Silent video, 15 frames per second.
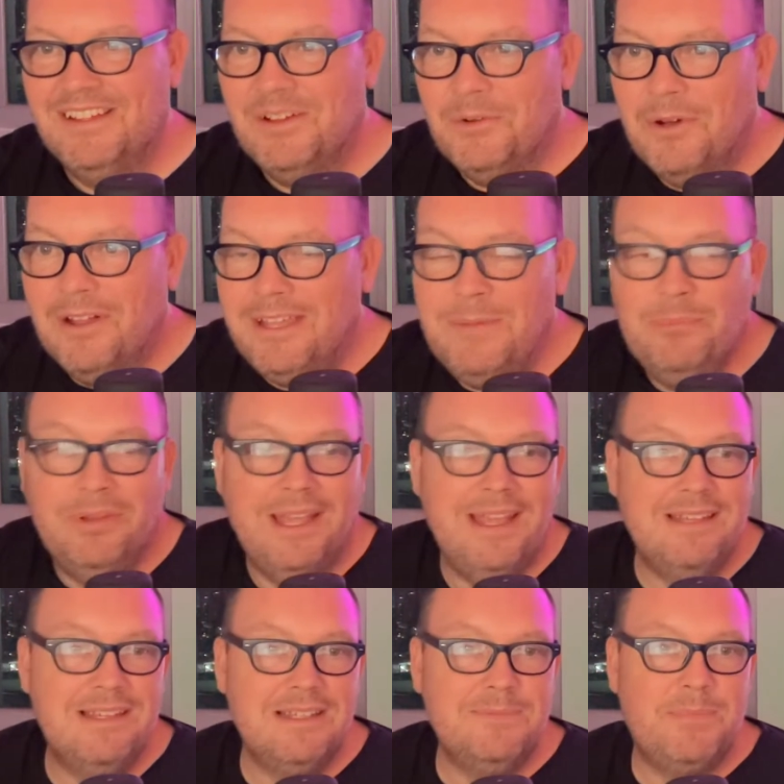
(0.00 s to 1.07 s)
Well, he
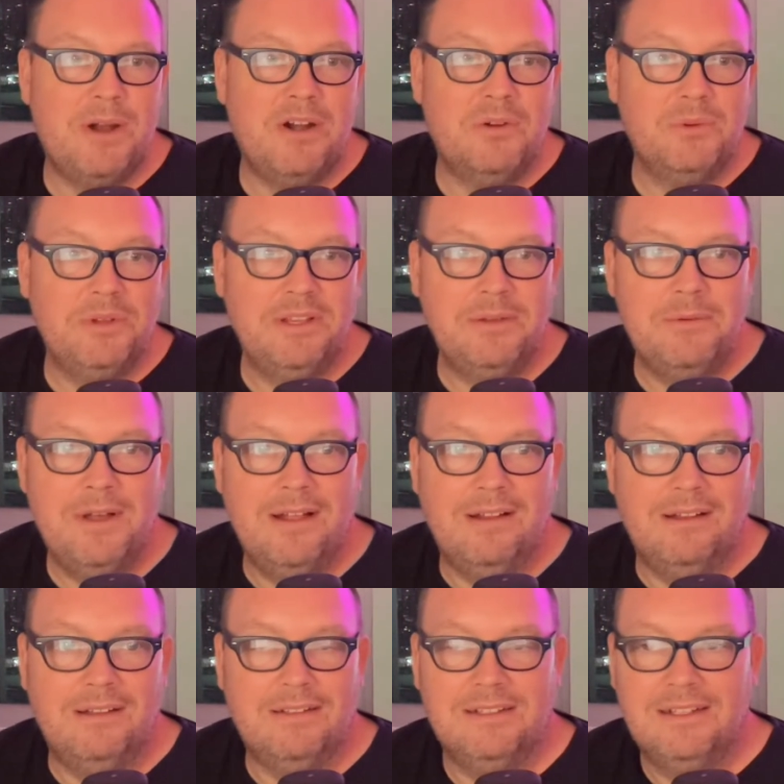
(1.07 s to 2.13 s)
plays his part really
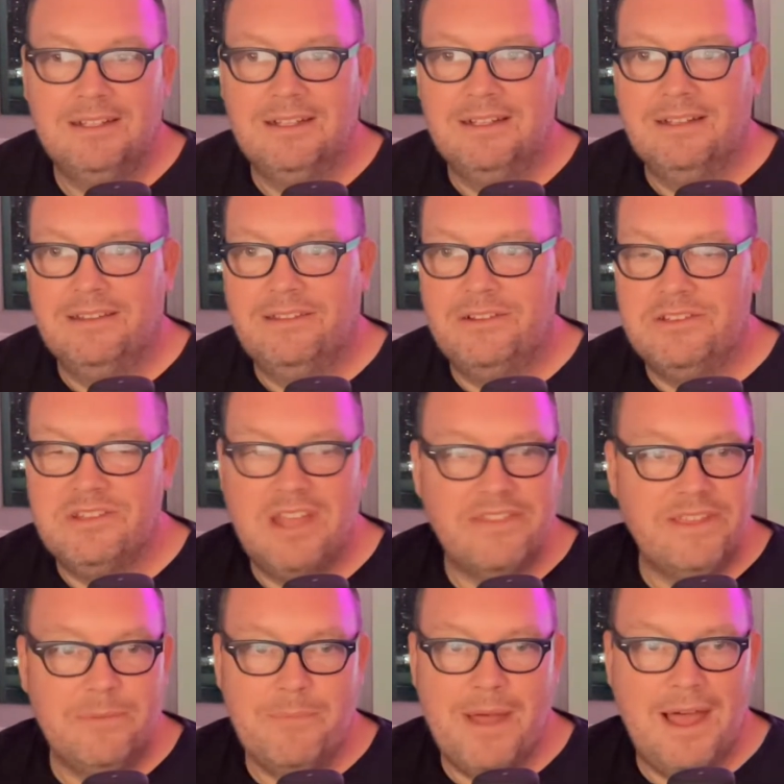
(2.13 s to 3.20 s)
well. There's
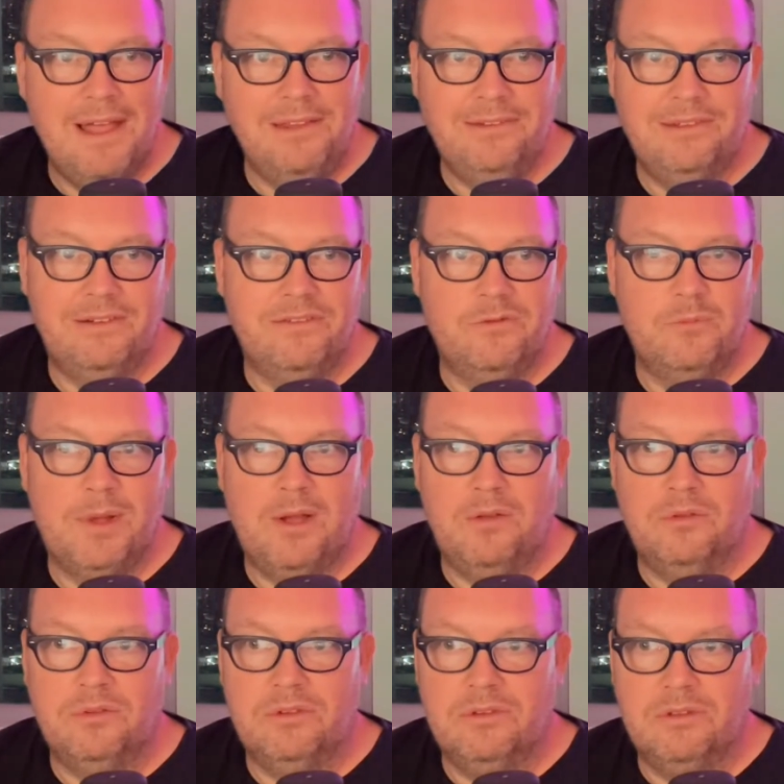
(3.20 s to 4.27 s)
nothing positive
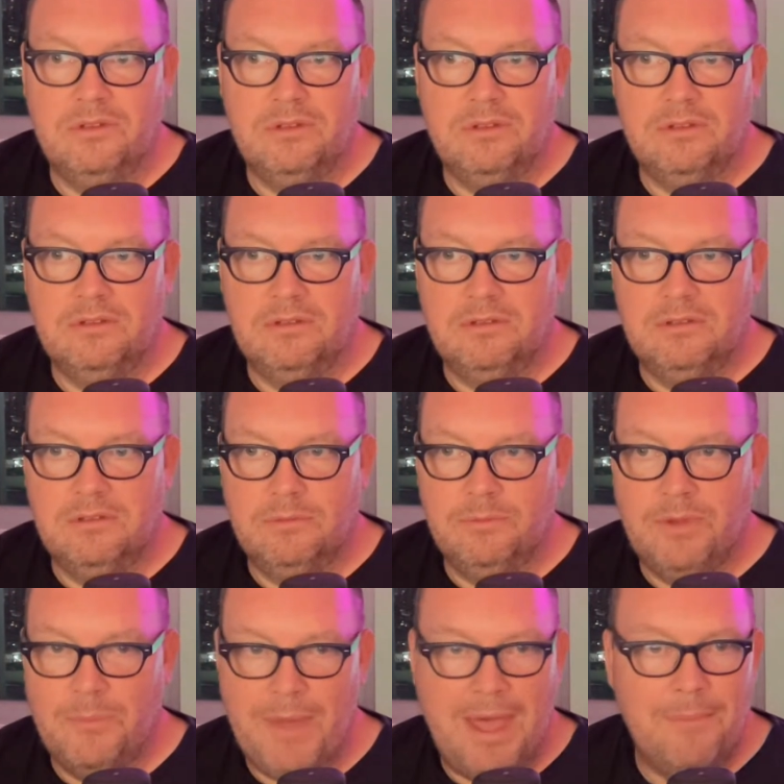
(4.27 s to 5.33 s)
about
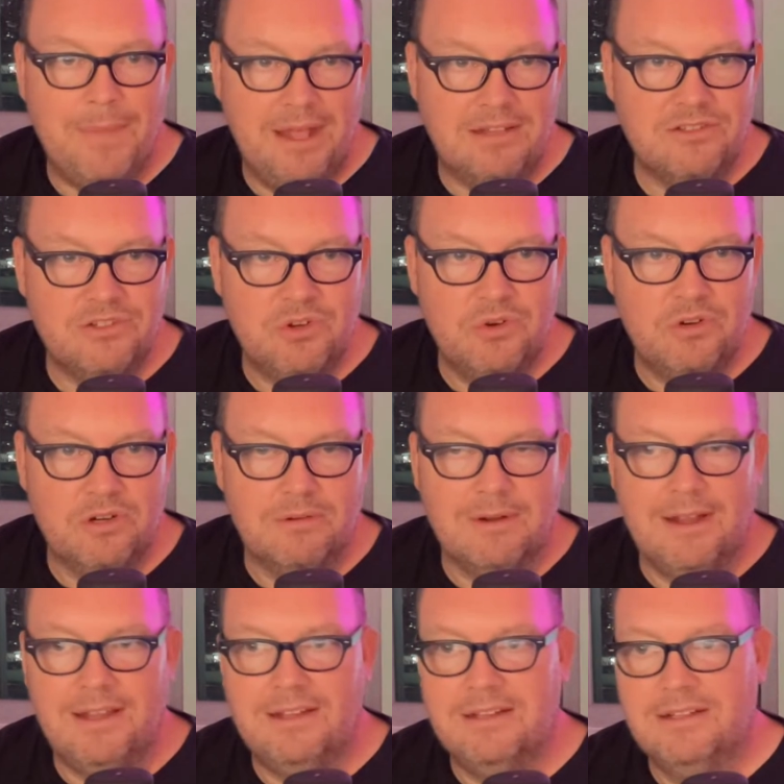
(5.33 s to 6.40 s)
the Batman's Joker,
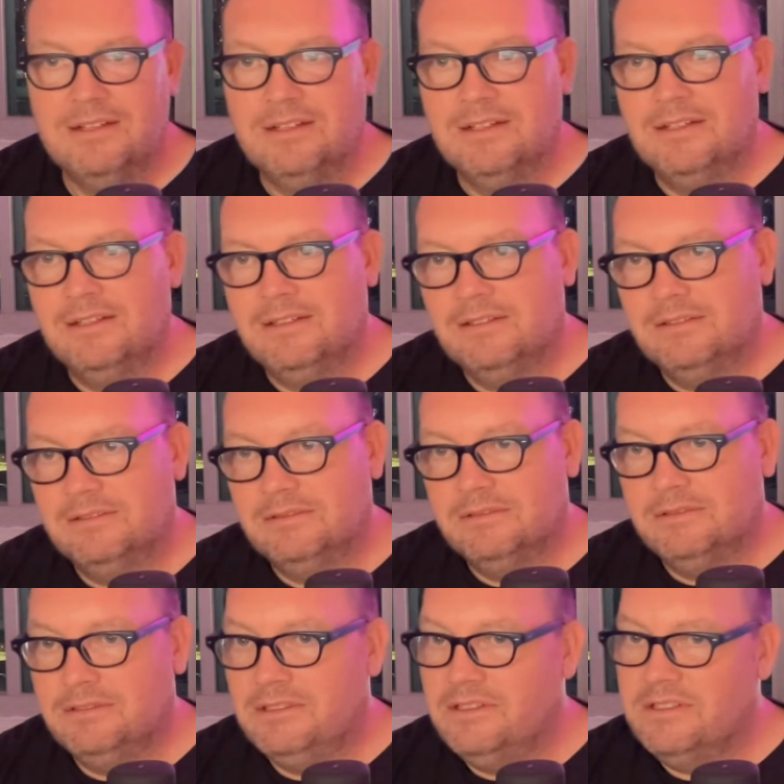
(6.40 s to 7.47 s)
right?
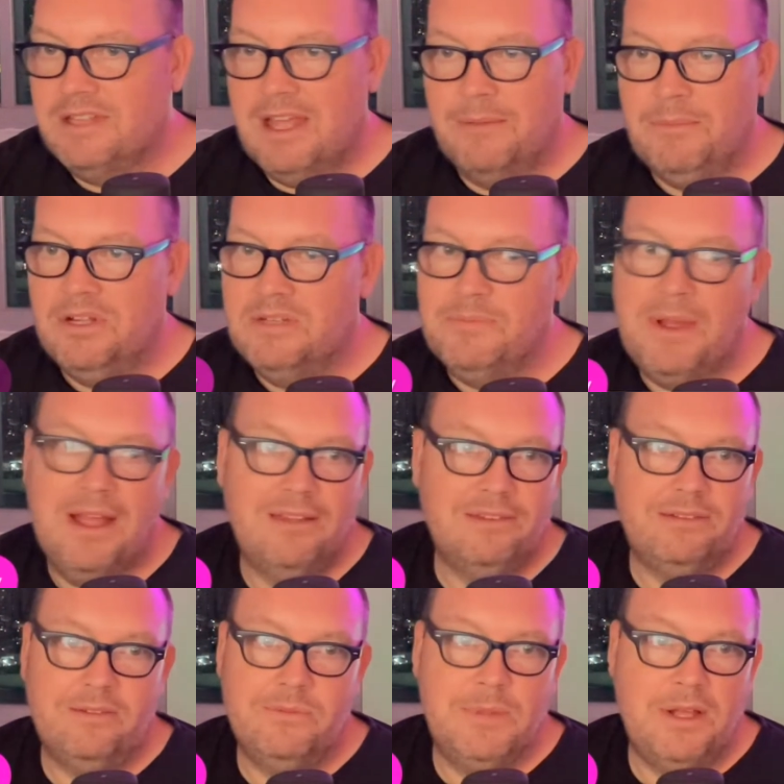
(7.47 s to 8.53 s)
There's not much
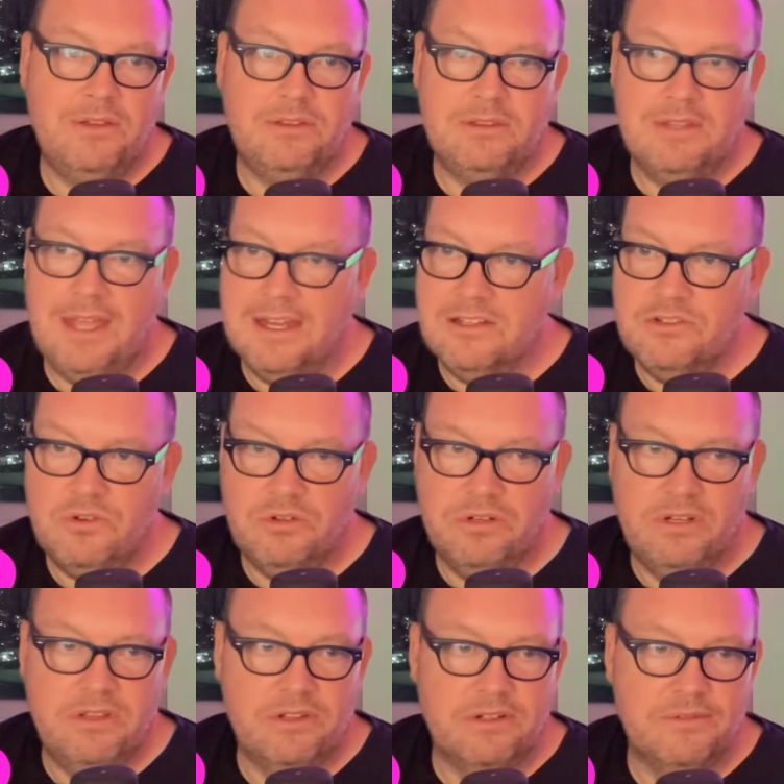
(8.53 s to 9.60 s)
positive about Hex Joker
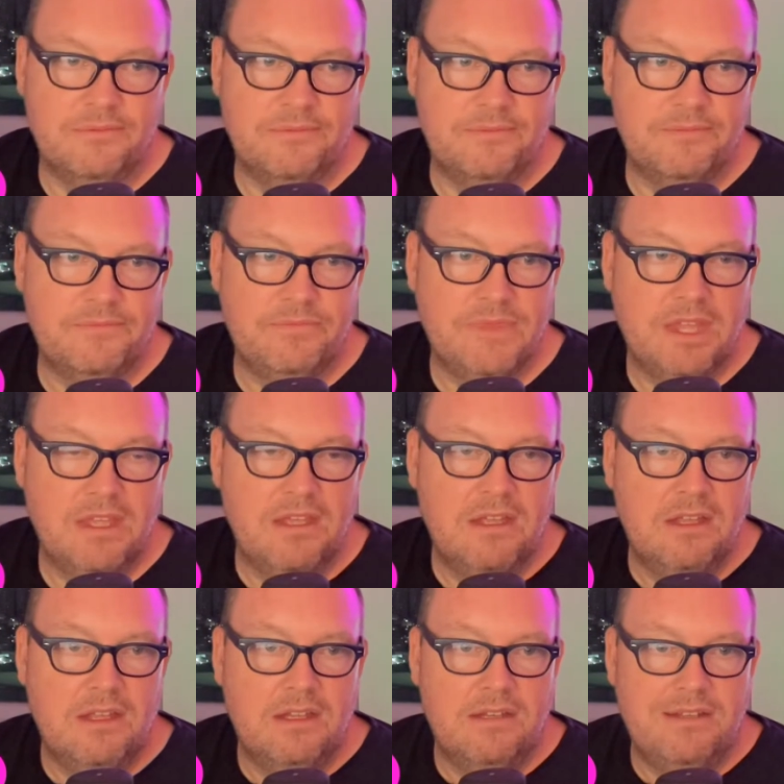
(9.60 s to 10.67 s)
either.
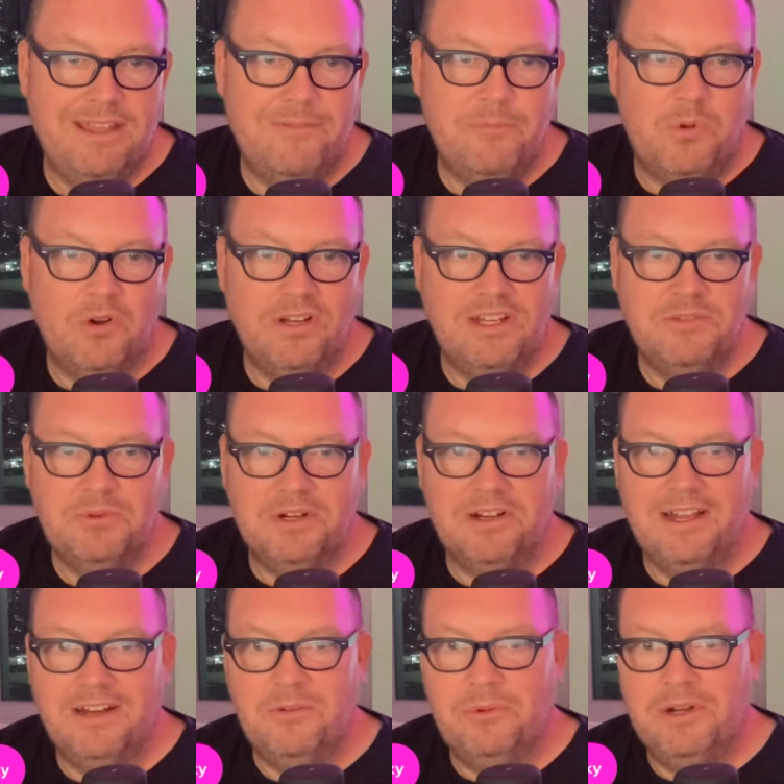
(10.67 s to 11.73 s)
Dave Portney Twitter
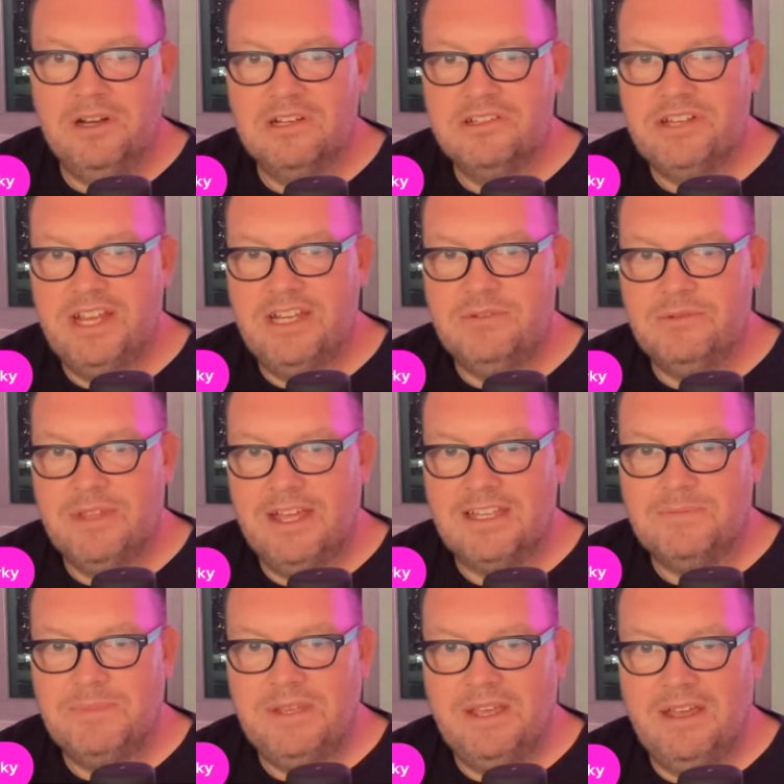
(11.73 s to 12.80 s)
had a weird exchange with
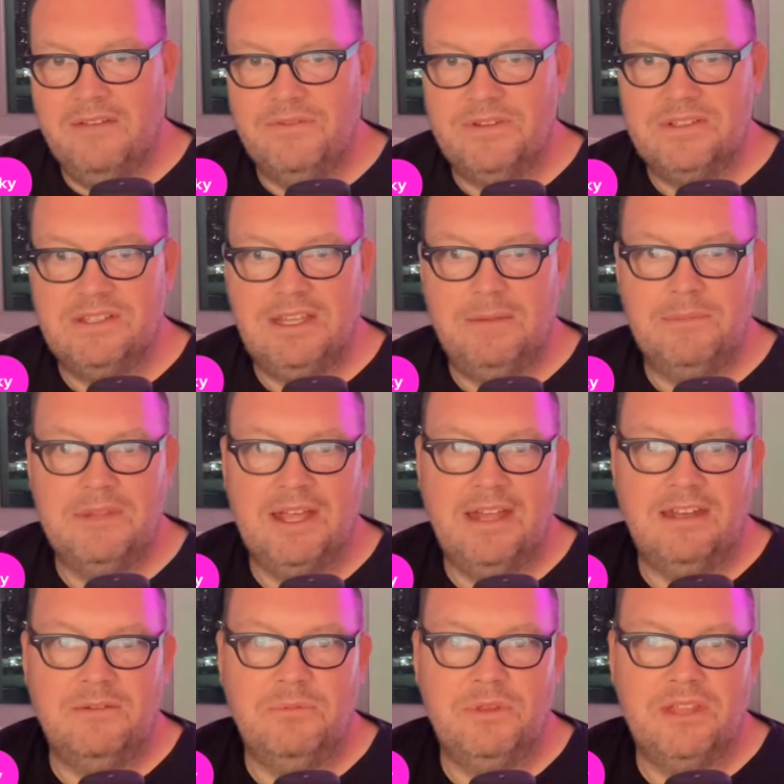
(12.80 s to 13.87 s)
SBF. It seemed
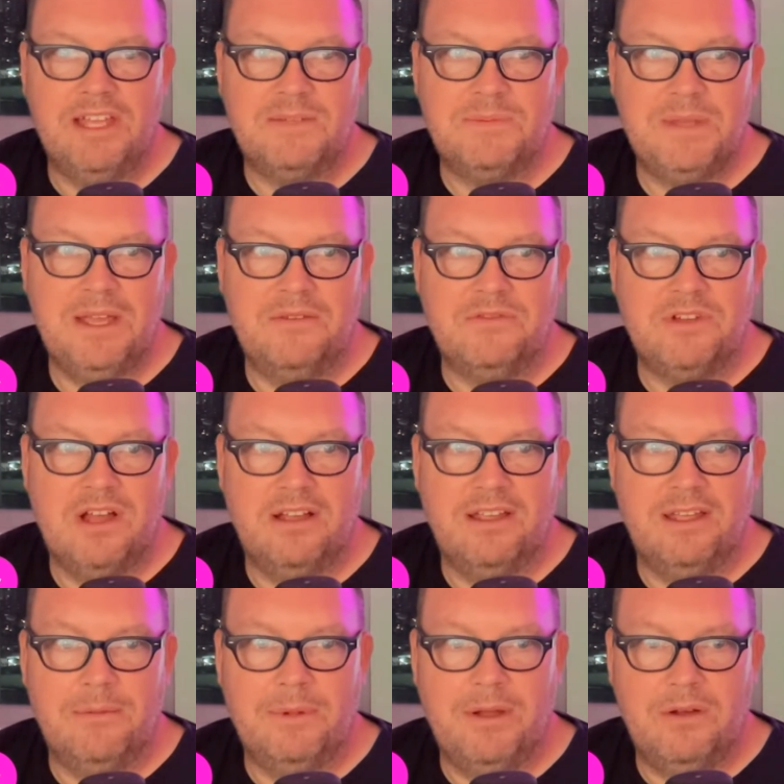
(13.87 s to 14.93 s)
ended with SBF
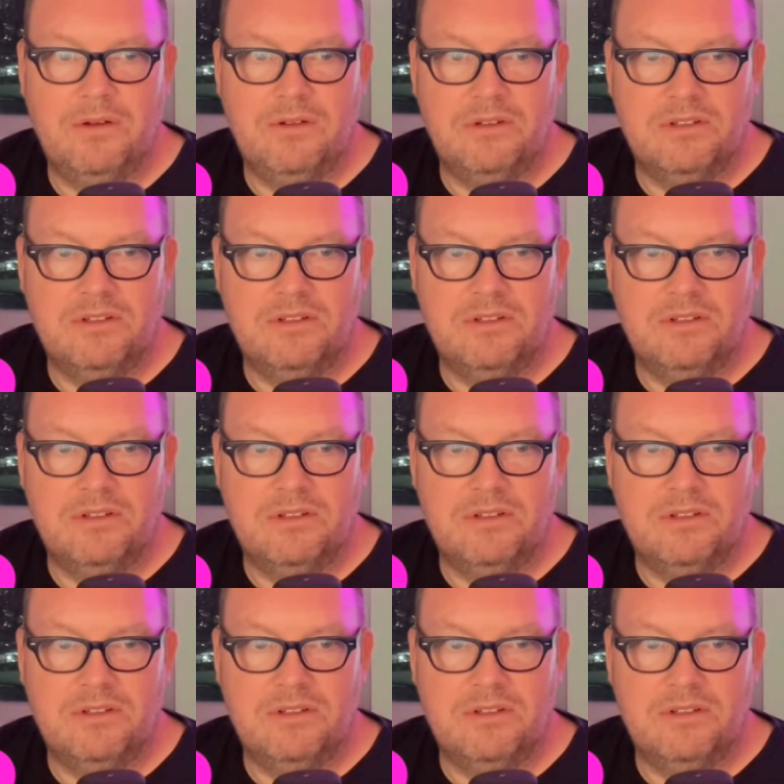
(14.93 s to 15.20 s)
talking about